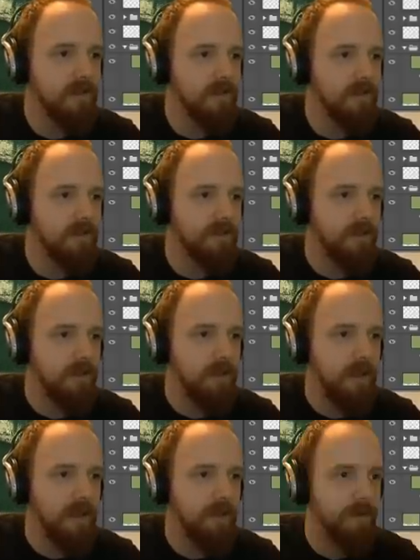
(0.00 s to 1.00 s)
the stream
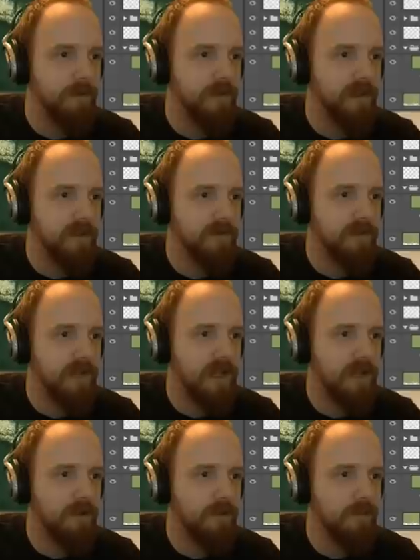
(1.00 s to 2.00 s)
panel that they've
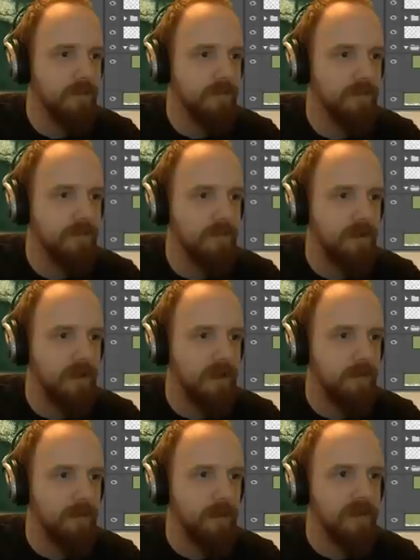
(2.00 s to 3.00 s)
now uh,
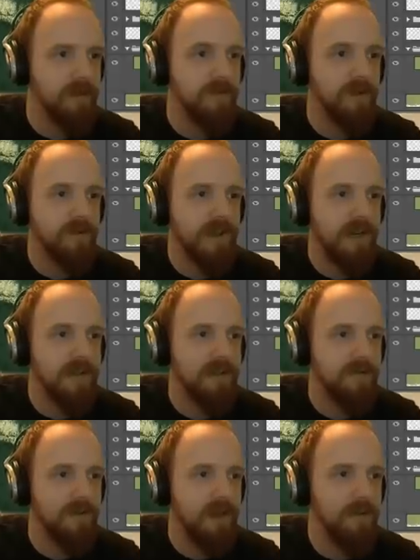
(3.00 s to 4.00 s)
put in the functionality
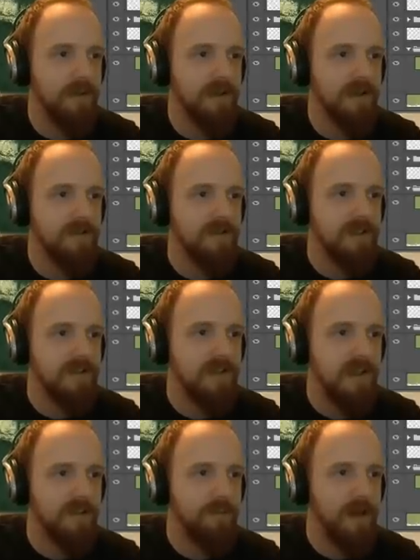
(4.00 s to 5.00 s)
for enabling sixty
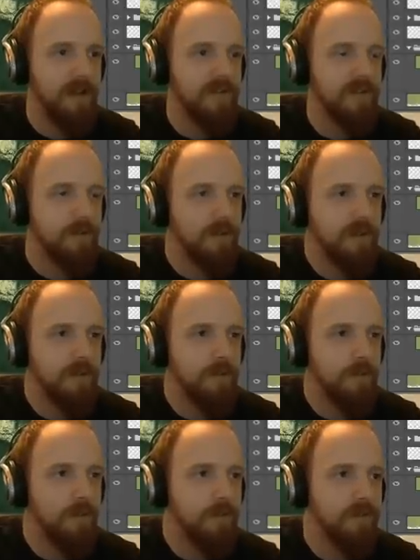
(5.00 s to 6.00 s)
F P S
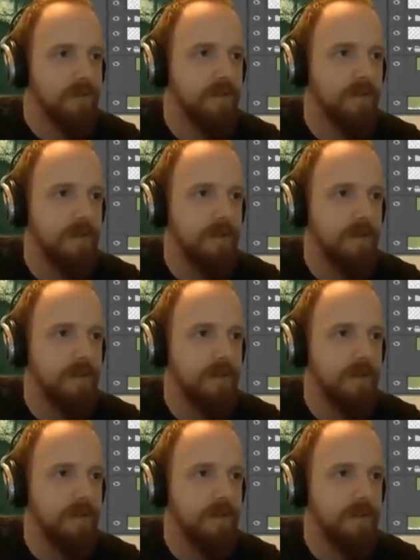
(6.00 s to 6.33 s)
streams.